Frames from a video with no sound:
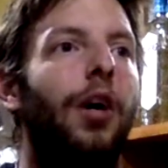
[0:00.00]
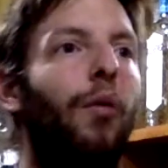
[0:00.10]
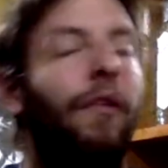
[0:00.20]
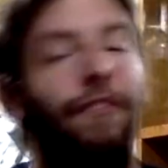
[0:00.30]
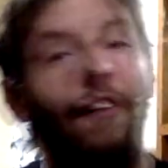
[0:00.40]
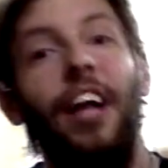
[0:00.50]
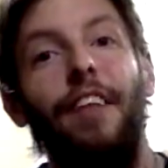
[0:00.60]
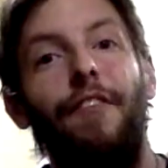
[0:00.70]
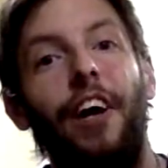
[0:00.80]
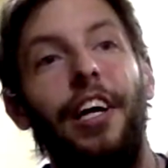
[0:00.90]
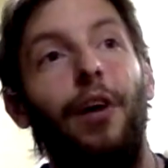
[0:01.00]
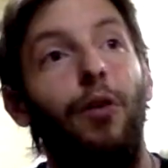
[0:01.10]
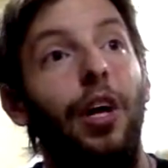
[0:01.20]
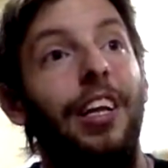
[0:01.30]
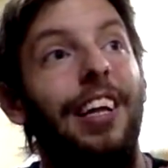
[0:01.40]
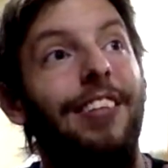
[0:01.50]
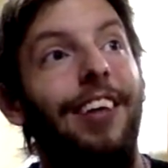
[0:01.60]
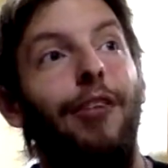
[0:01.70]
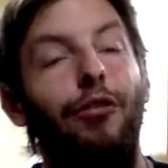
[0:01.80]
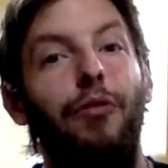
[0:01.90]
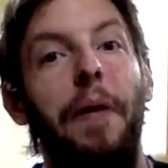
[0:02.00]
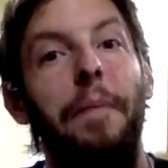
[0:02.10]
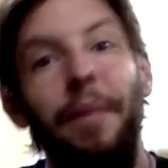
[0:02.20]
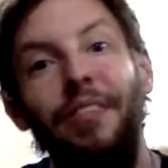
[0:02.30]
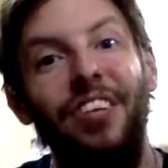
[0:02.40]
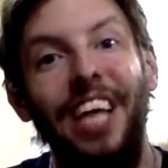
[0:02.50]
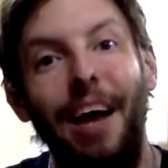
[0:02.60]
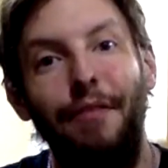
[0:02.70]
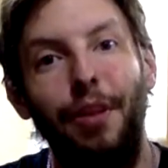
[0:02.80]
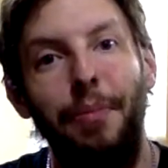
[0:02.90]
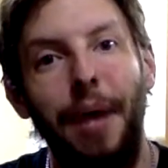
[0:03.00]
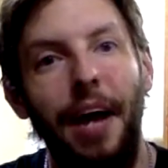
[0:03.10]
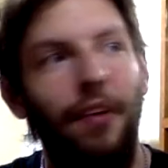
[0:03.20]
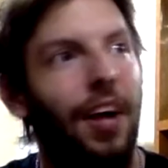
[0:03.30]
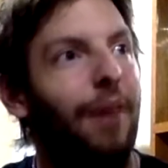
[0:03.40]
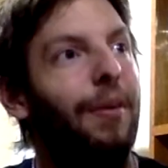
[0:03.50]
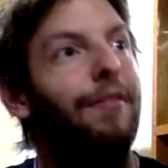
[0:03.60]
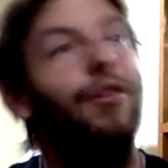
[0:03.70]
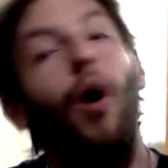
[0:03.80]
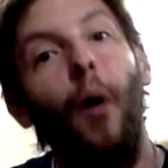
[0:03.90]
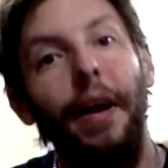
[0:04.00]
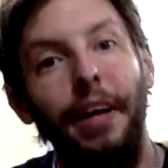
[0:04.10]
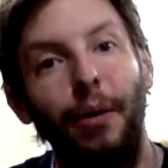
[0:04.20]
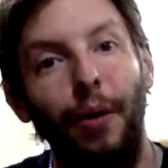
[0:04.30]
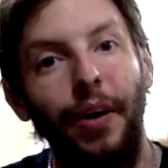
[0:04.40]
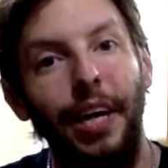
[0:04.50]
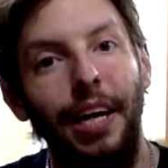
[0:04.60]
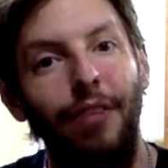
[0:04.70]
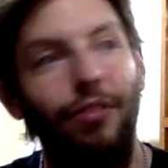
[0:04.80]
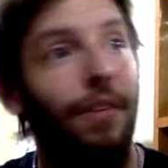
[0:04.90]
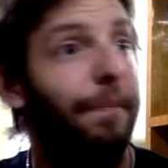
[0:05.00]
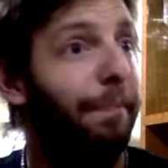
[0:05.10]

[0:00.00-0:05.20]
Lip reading: We finally find out that Zeldris went missing after the battle. And we have no idea where he is.